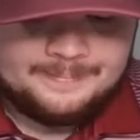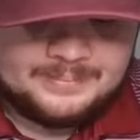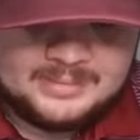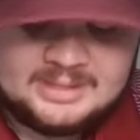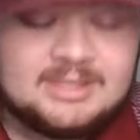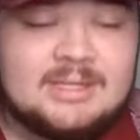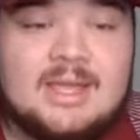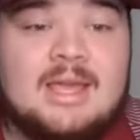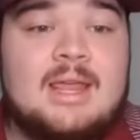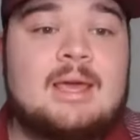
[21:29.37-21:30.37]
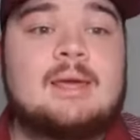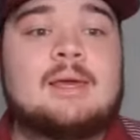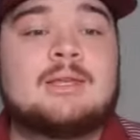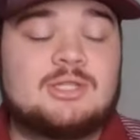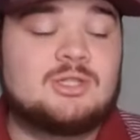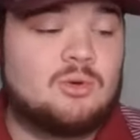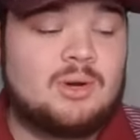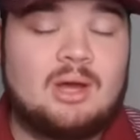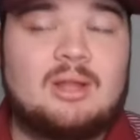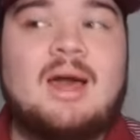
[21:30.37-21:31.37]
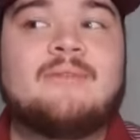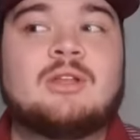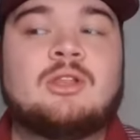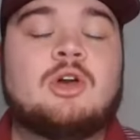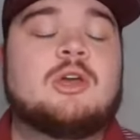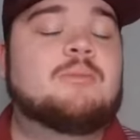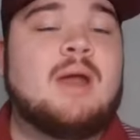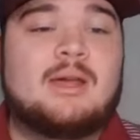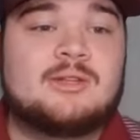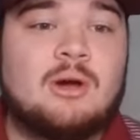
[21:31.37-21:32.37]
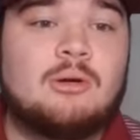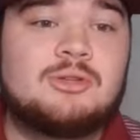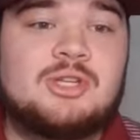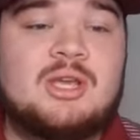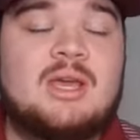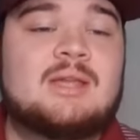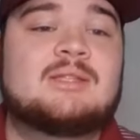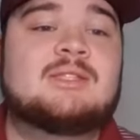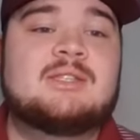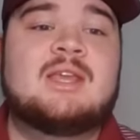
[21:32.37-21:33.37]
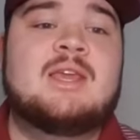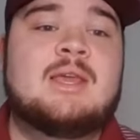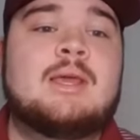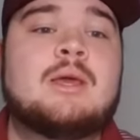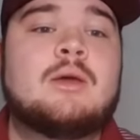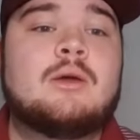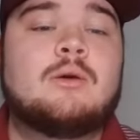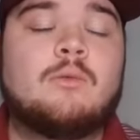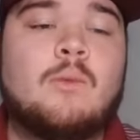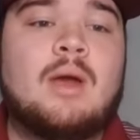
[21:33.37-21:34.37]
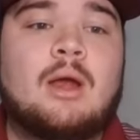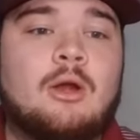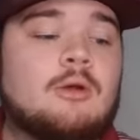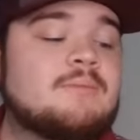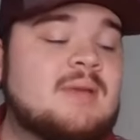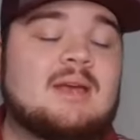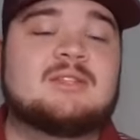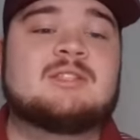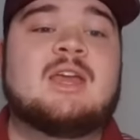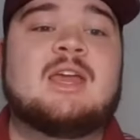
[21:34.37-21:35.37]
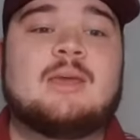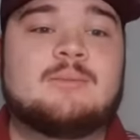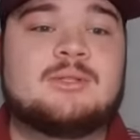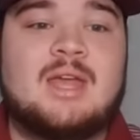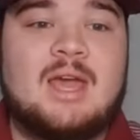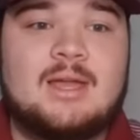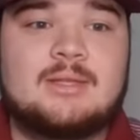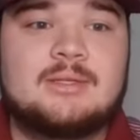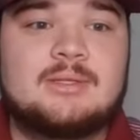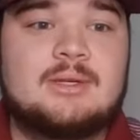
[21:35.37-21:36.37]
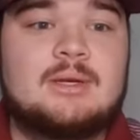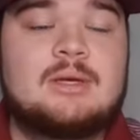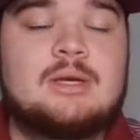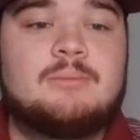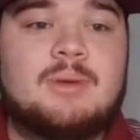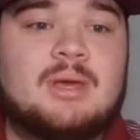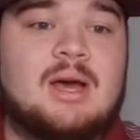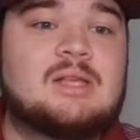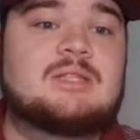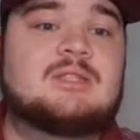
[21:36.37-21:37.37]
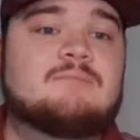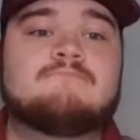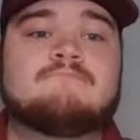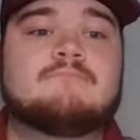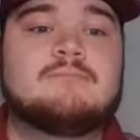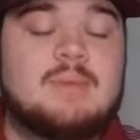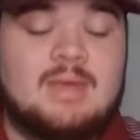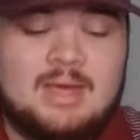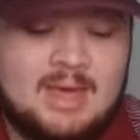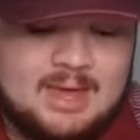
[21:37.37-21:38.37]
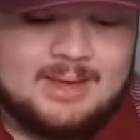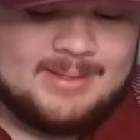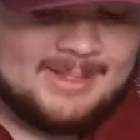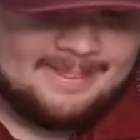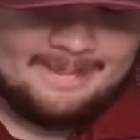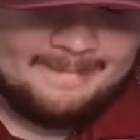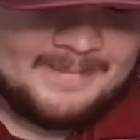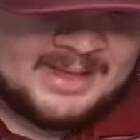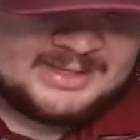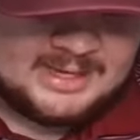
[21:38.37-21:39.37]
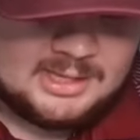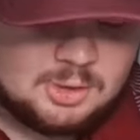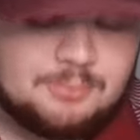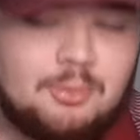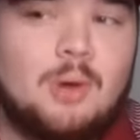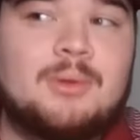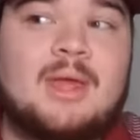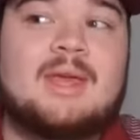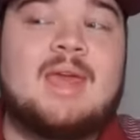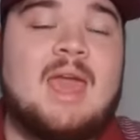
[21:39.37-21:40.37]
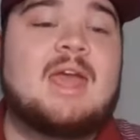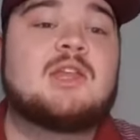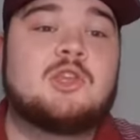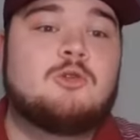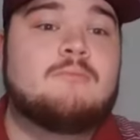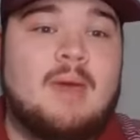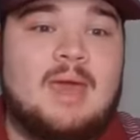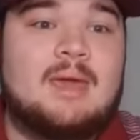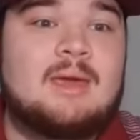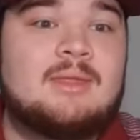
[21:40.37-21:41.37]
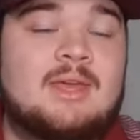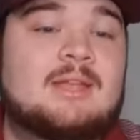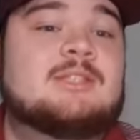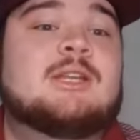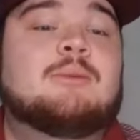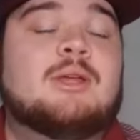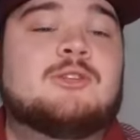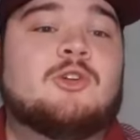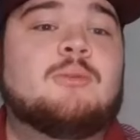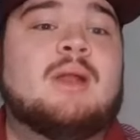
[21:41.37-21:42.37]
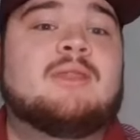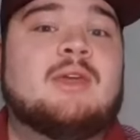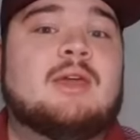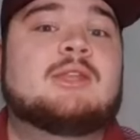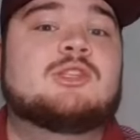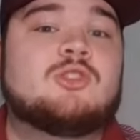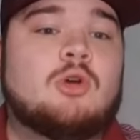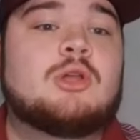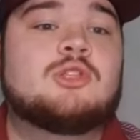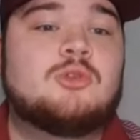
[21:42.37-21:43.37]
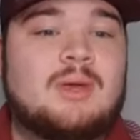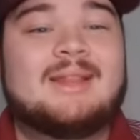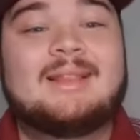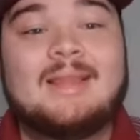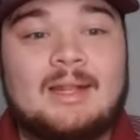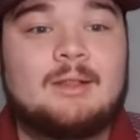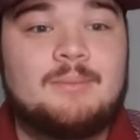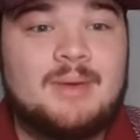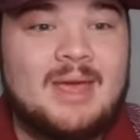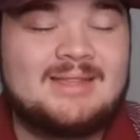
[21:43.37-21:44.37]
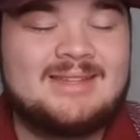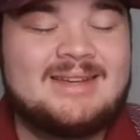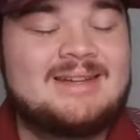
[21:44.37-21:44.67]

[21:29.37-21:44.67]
This is getting concerning. I'll have to look at bracketology and see where Texas A&M stands because it, it, it's getting to a point where like, can you make the NCAA tournament? I think it is starting to get a little bit.